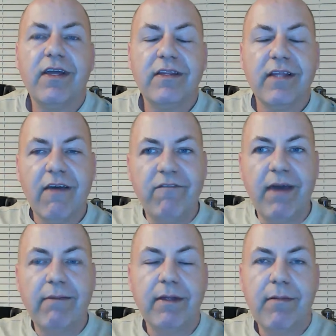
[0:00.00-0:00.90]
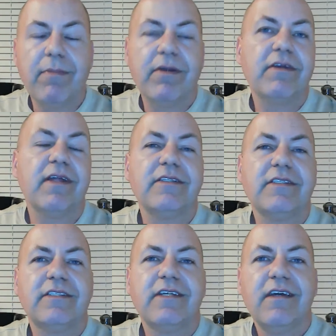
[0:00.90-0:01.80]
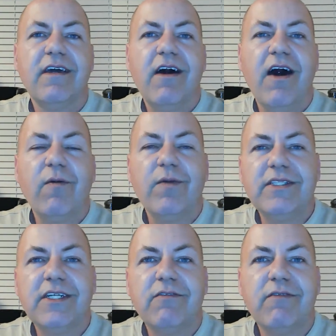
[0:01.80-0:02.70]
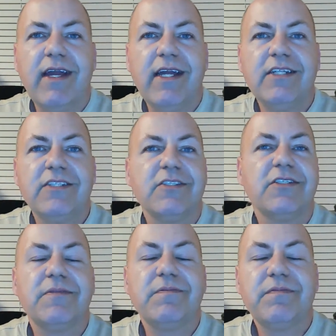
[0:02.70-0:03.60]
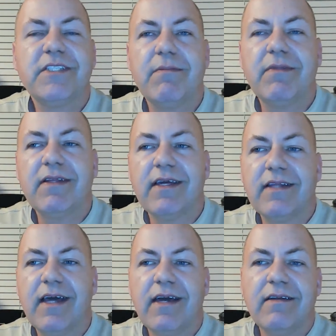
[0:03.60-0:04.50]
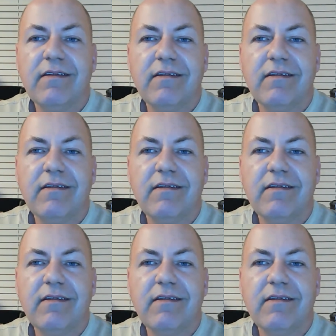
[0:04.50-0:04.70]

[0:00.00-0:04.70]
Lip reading: got that family member that's always in a rage or something like that.